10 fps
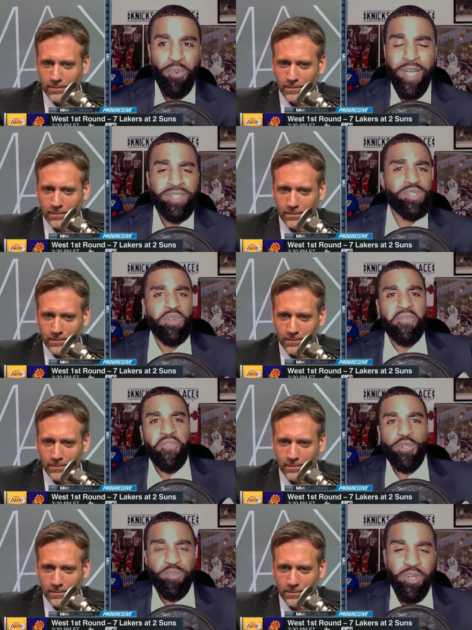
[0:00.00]
Speaker 1: Max. This is our
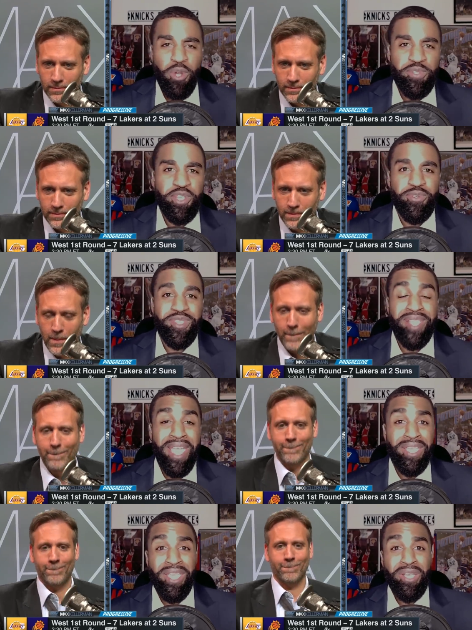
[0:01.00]
first playoff series in
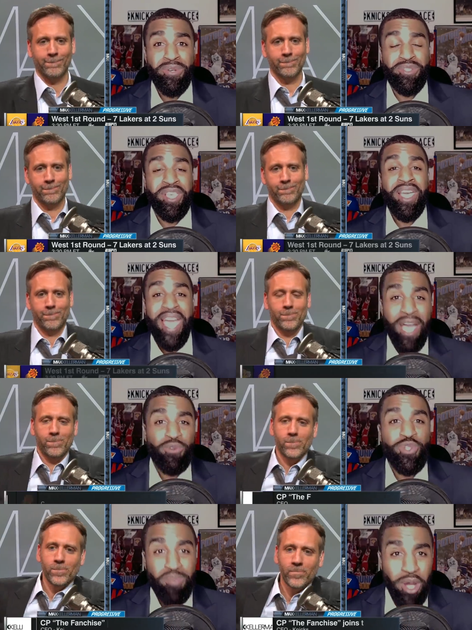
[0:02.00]
eight years.
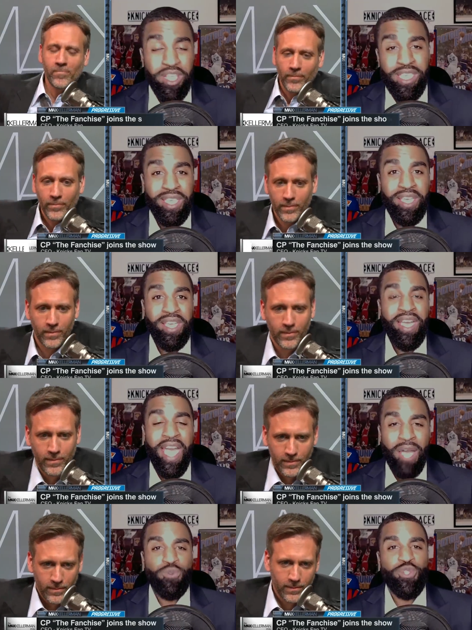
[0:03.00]
House money.
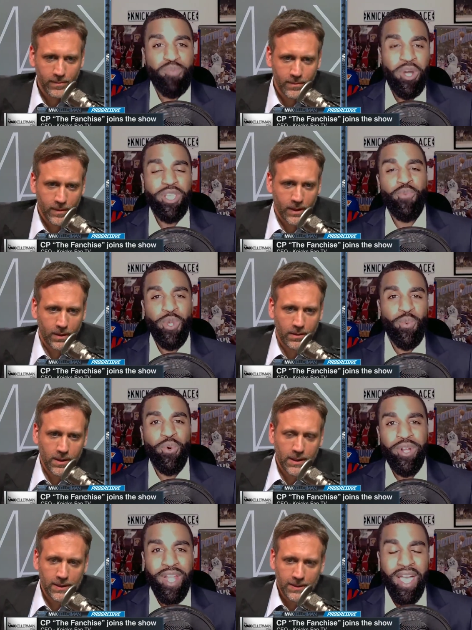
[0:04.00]
House money. We
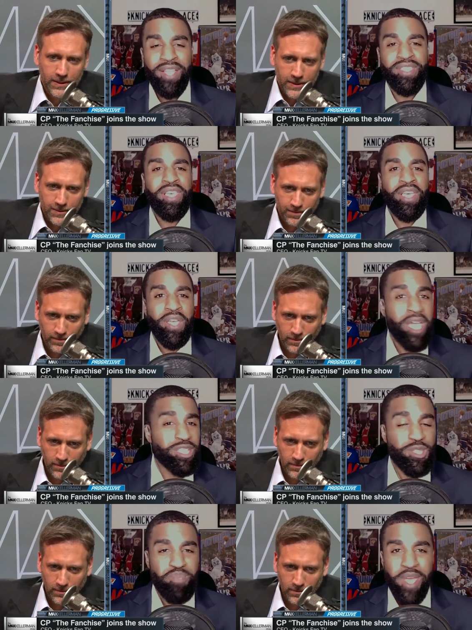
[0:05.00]
were not
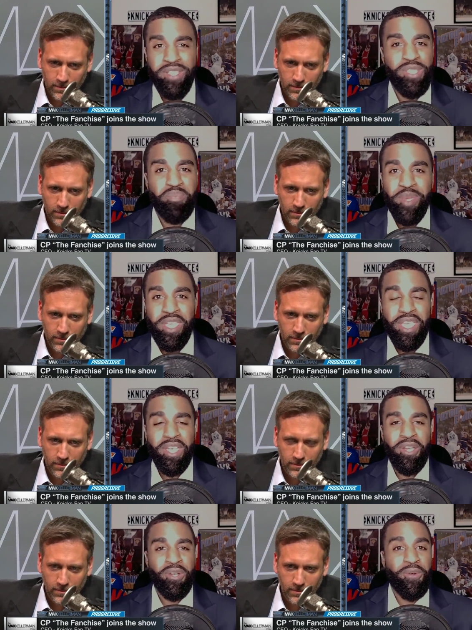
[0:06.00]
expected to be
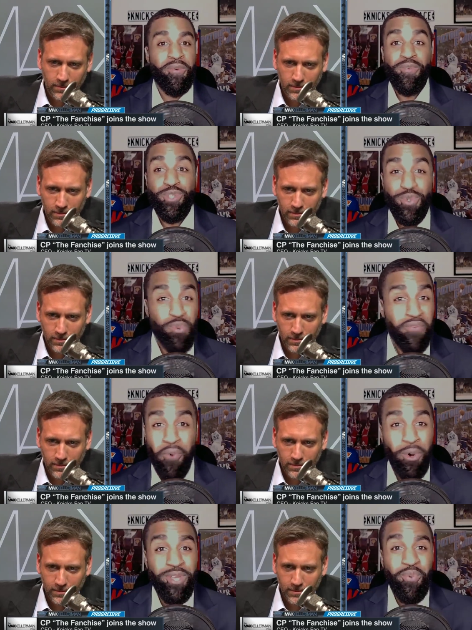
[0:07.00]
here.
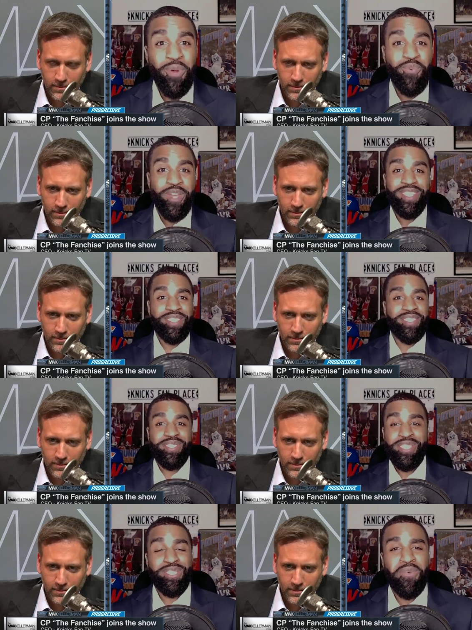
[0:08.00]
41 wins in the
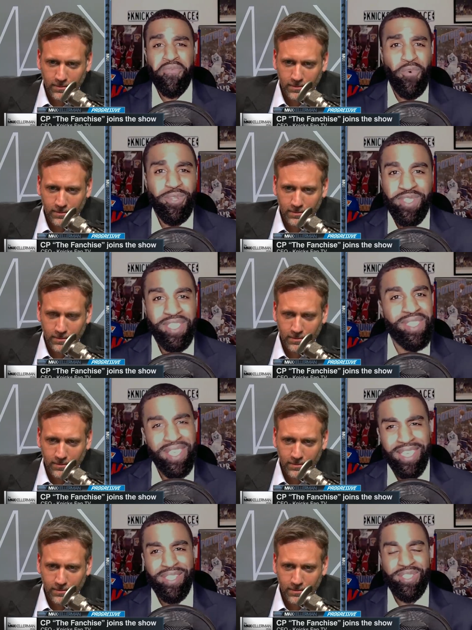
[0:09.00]
season, the fourth seed in the
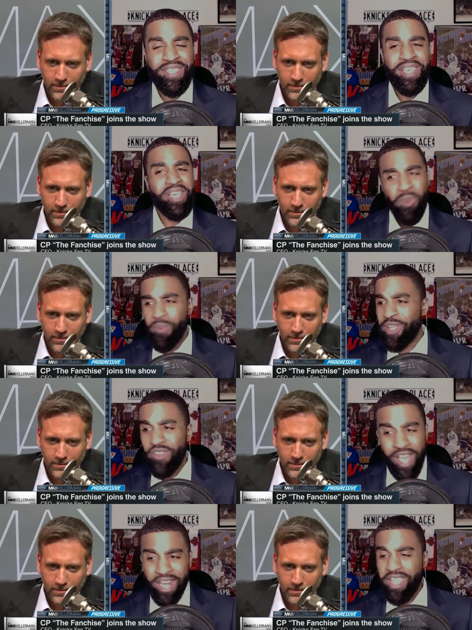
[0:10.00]
East. Come on, man.
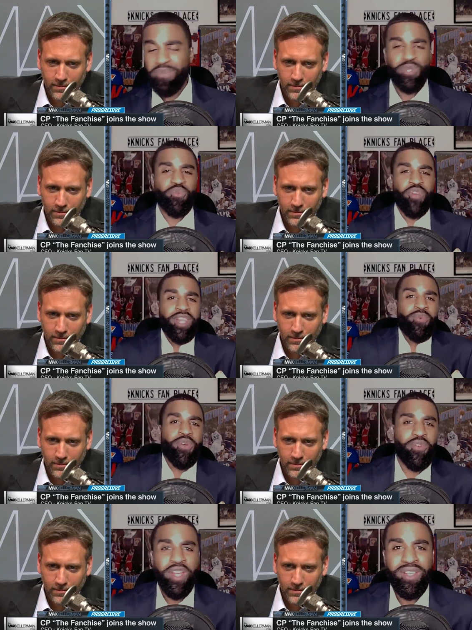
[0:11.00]
You got to give some credit where
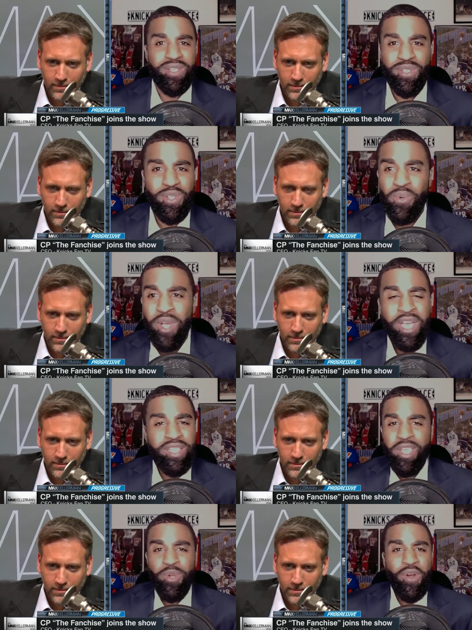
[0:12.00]
credit is due.
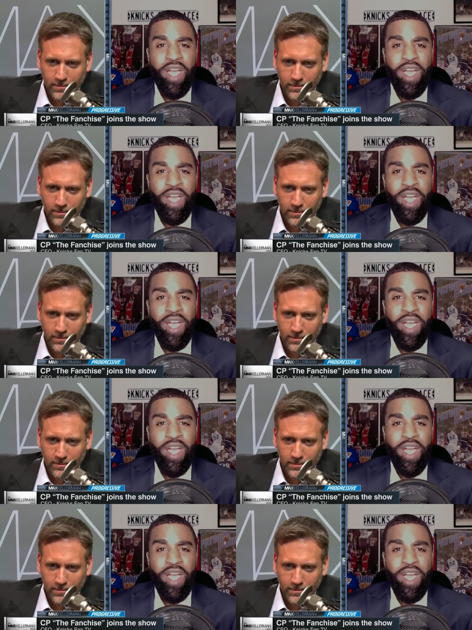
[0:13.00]
Thibodeau